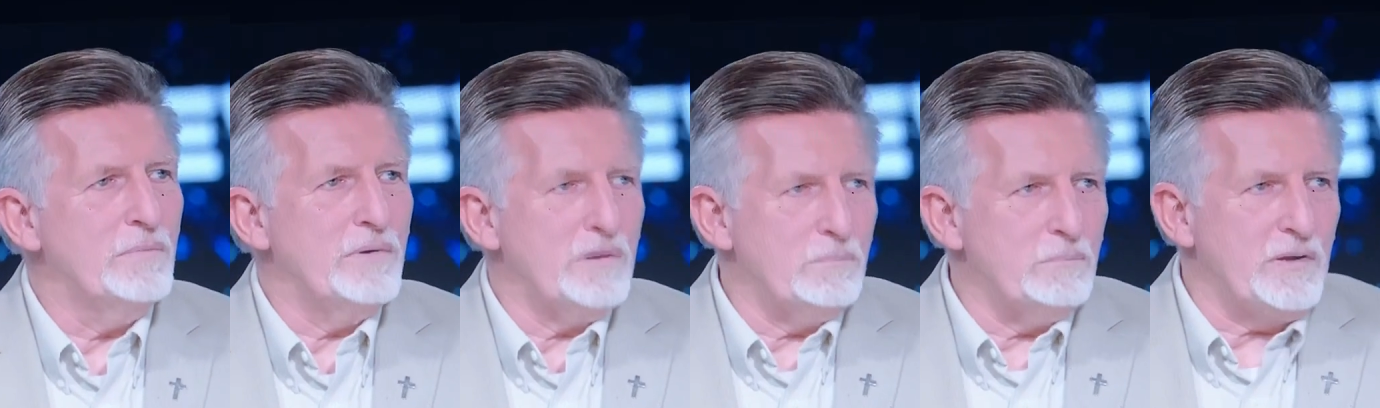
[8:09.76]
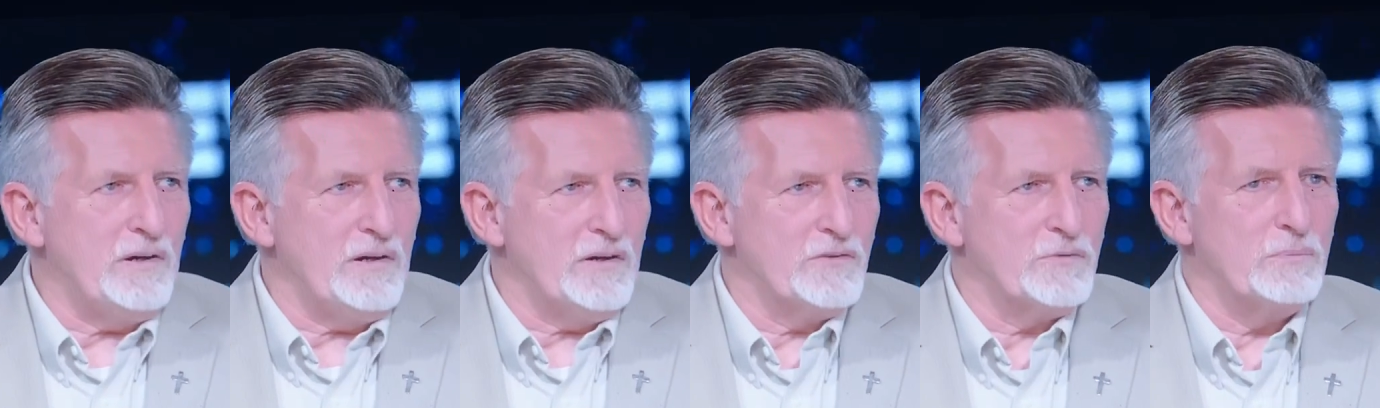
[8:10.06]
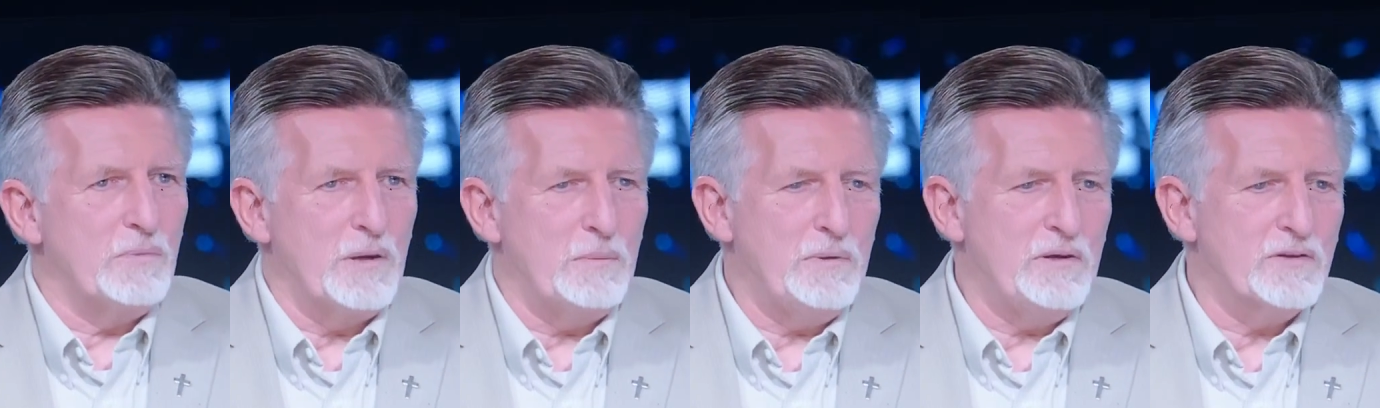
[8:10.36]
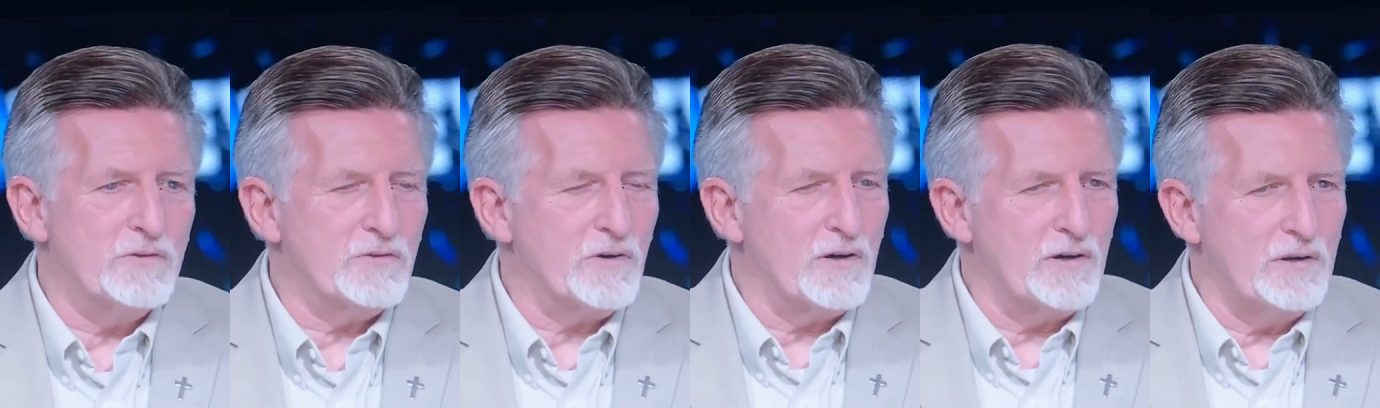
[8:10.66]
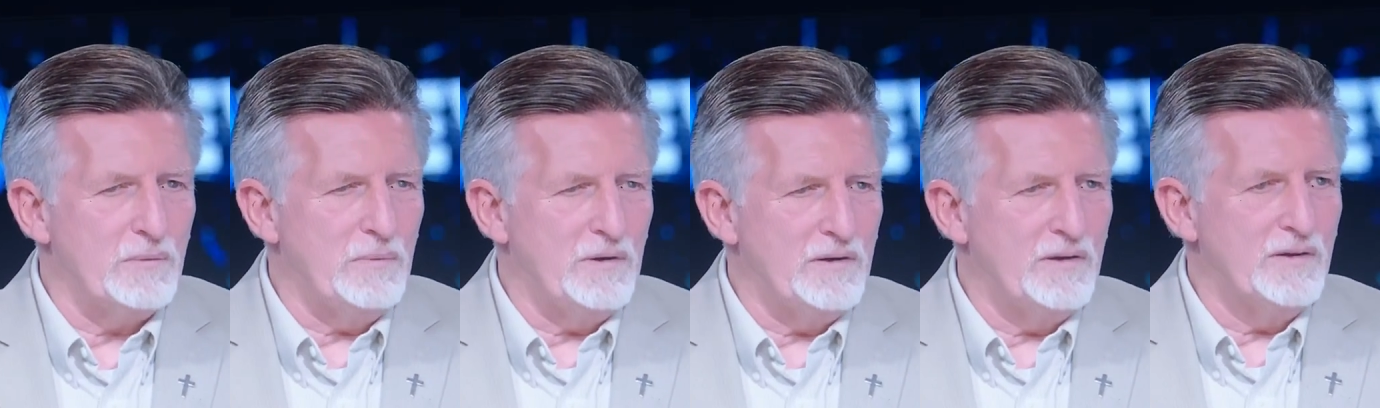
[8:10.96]
Because maybe his
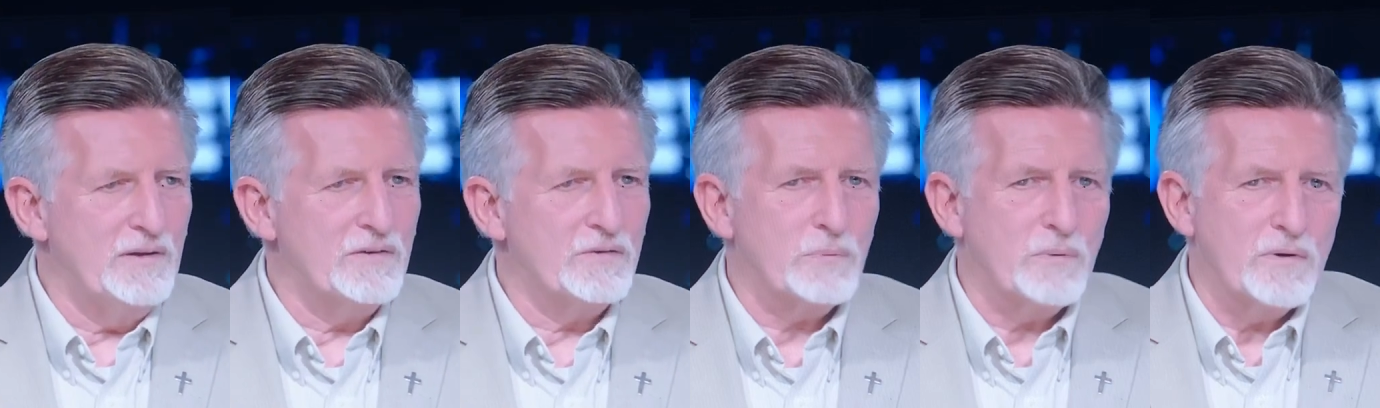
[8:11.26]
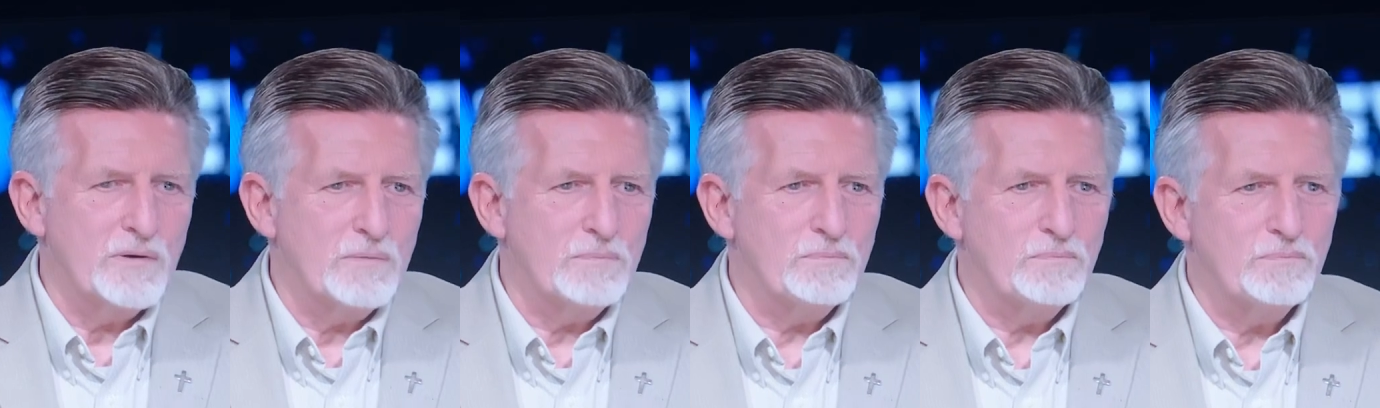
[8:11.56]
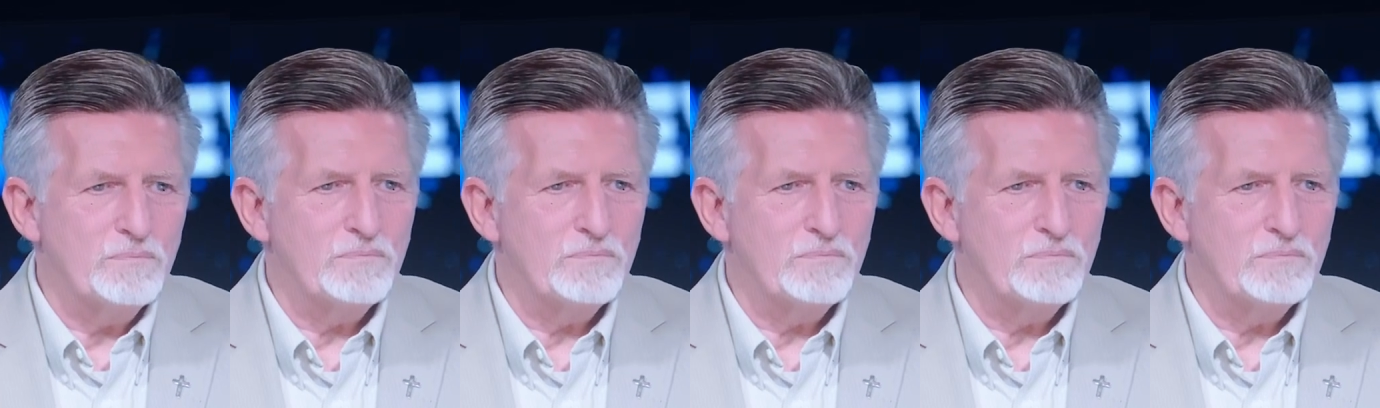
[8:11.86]
argument is, well,